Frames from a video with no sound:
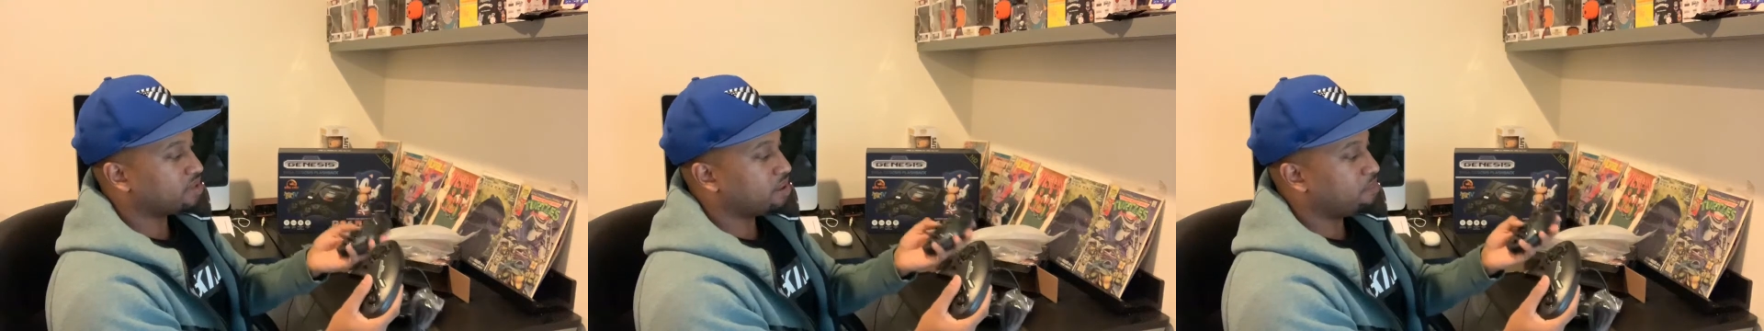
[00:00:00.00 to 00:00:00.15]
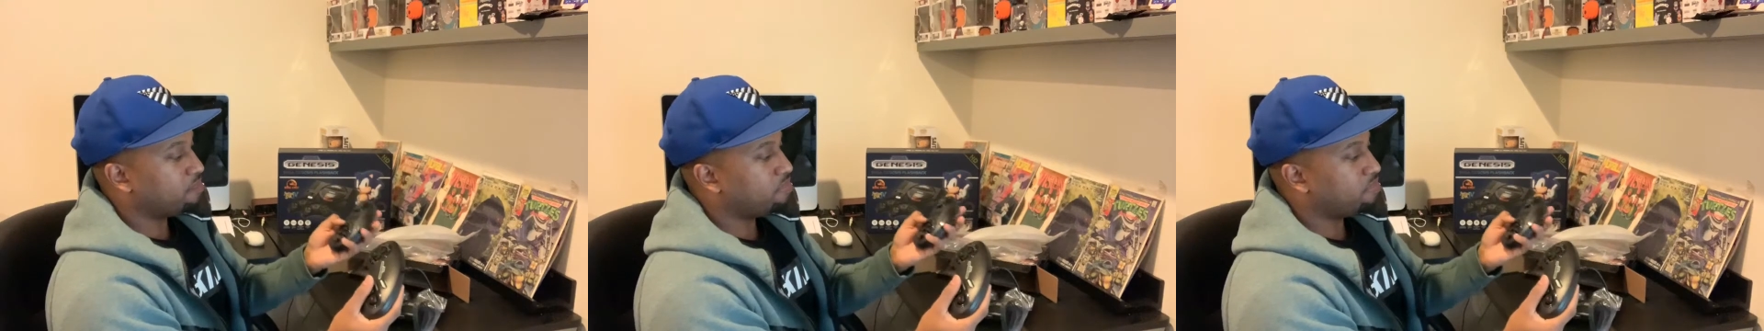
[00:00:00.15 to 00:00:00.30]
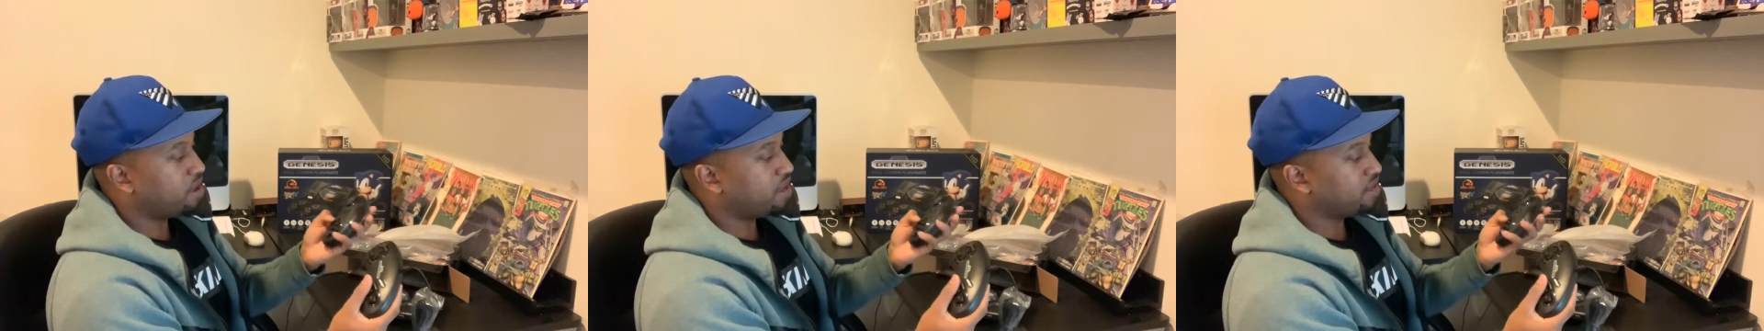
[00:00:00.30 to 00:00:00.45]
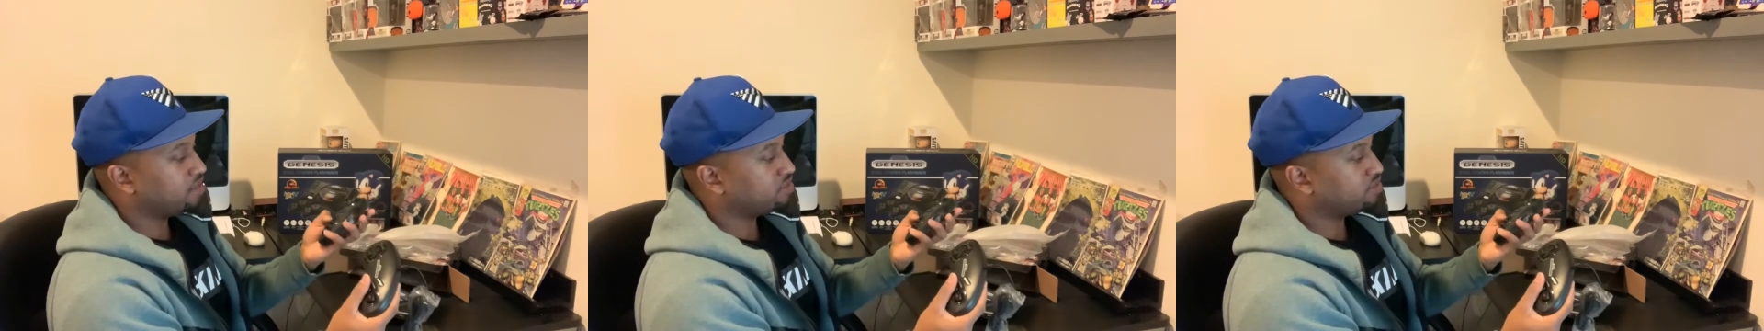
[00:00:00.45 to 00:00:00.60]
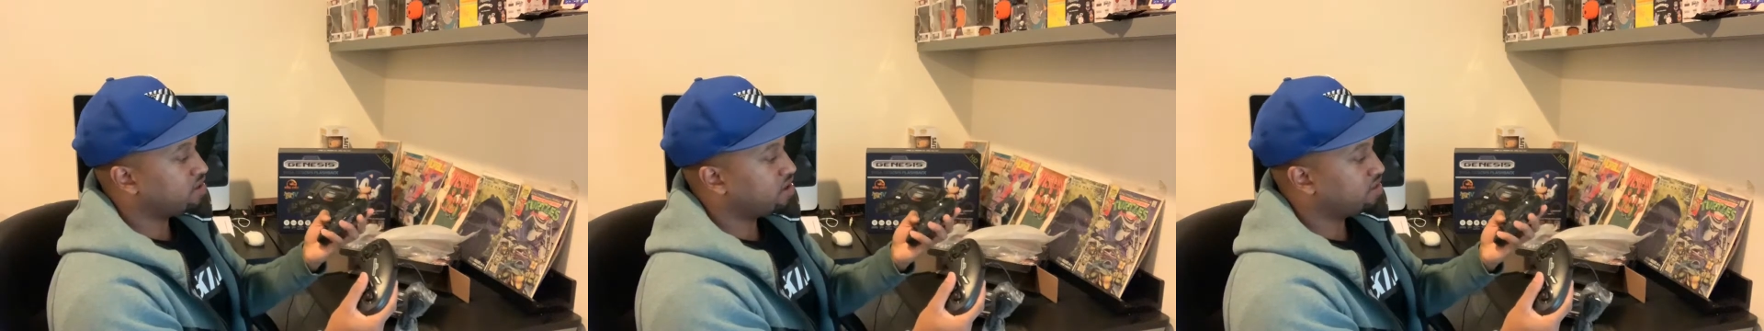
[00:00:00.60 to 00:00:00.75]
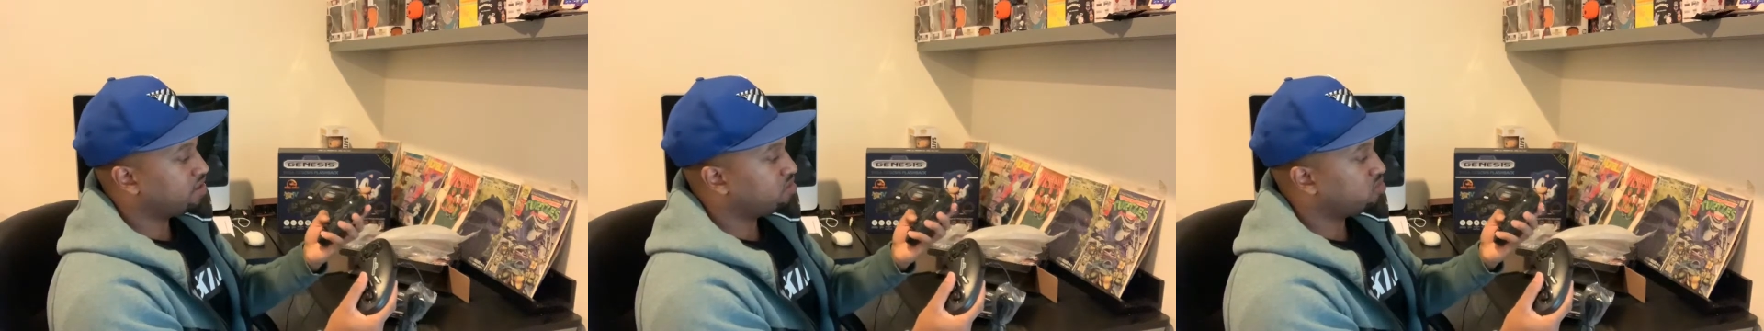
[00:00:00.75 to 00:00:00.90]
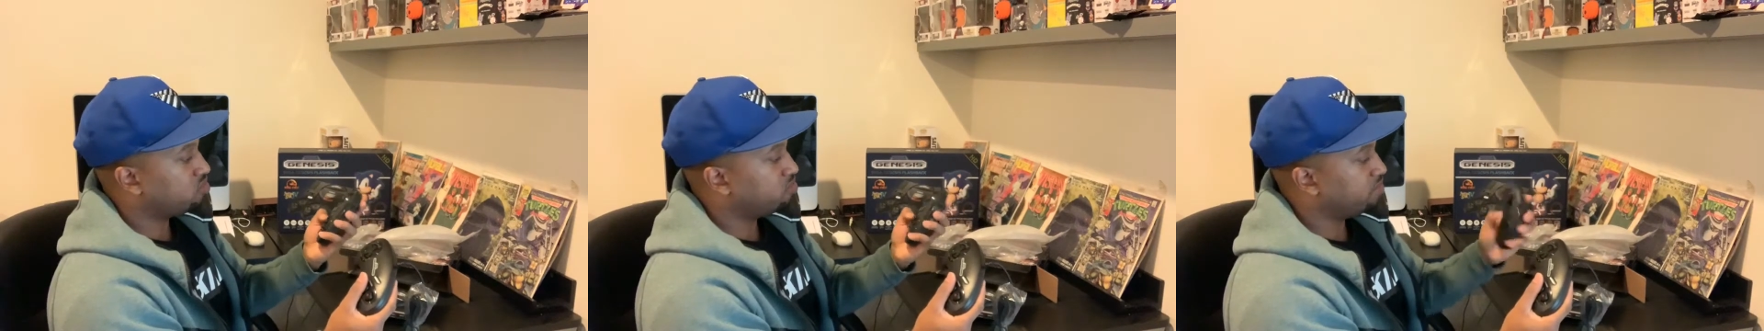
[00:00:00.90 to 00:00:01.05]
the buttons are a
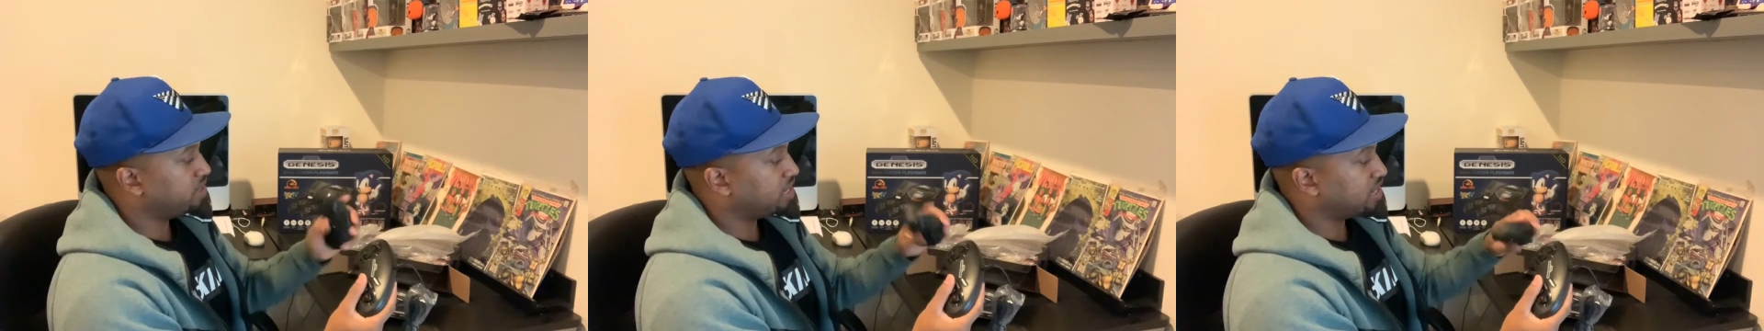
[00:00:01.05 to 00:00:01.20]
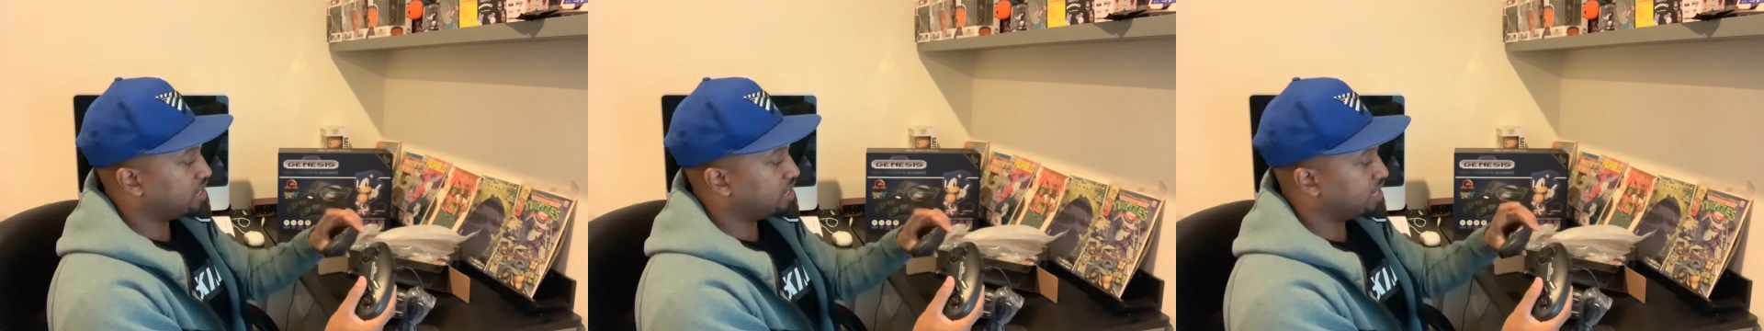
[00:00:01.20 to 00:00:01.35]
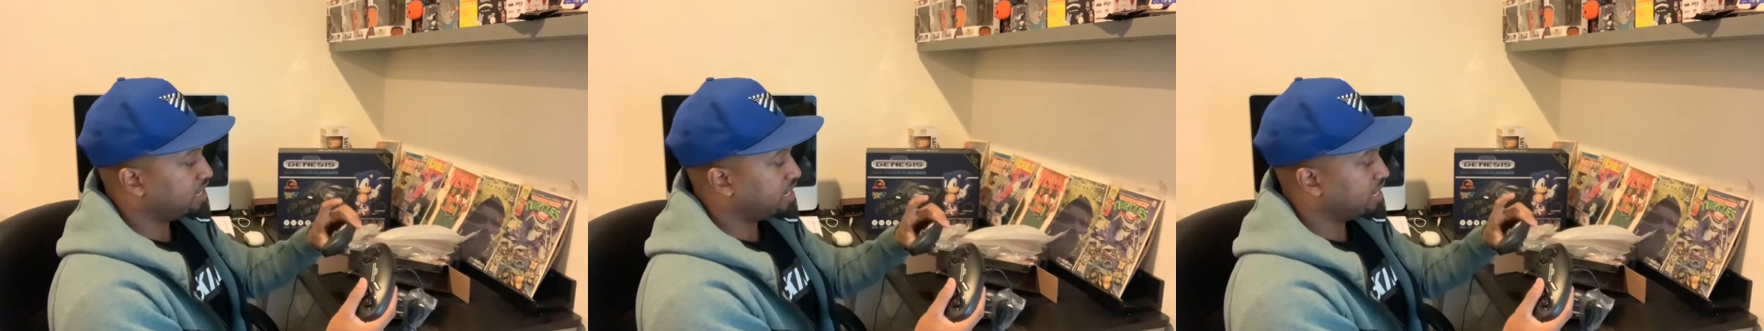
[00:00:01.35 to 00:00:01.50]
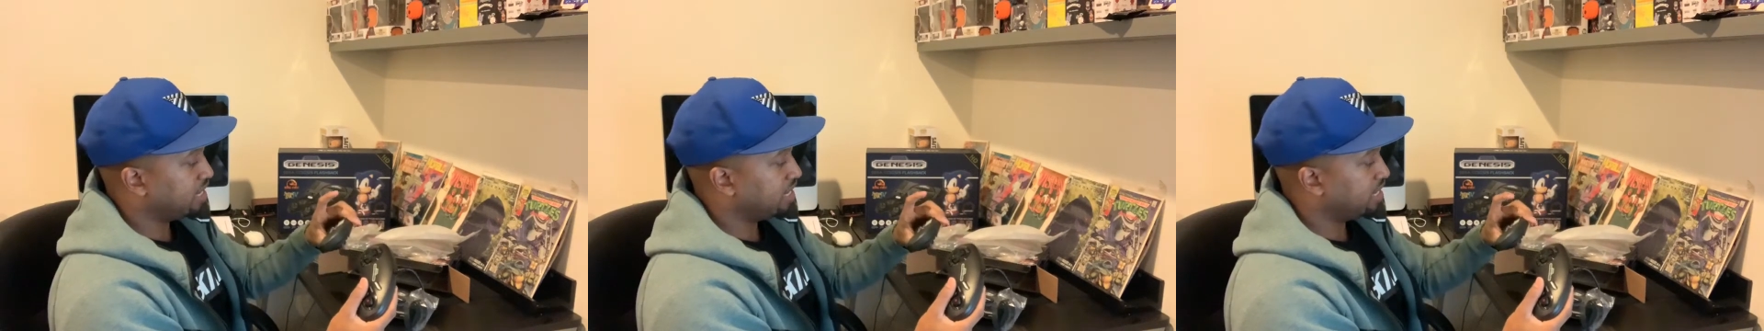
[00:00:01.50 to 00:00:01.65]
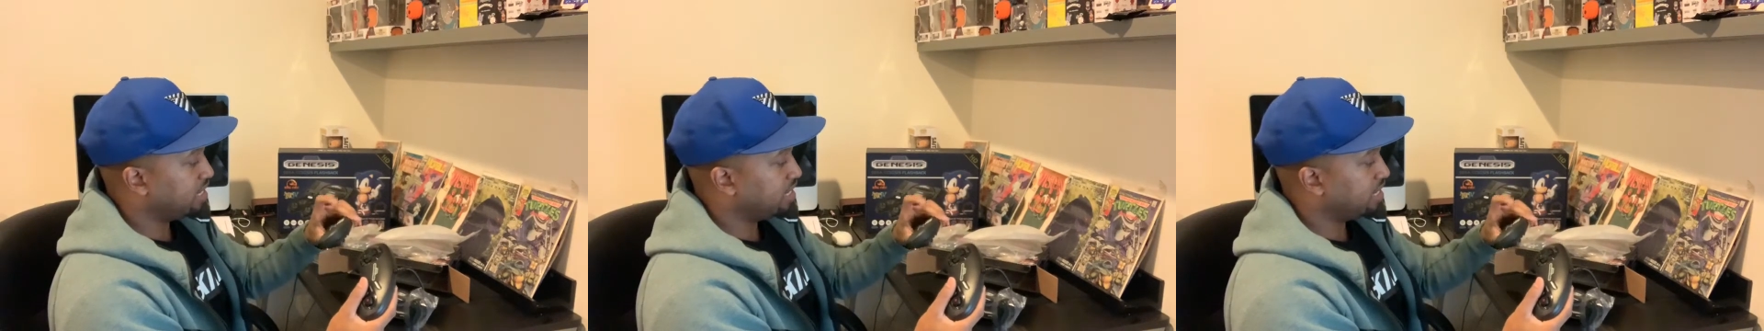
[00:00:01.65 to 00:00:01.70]
little bit clicky.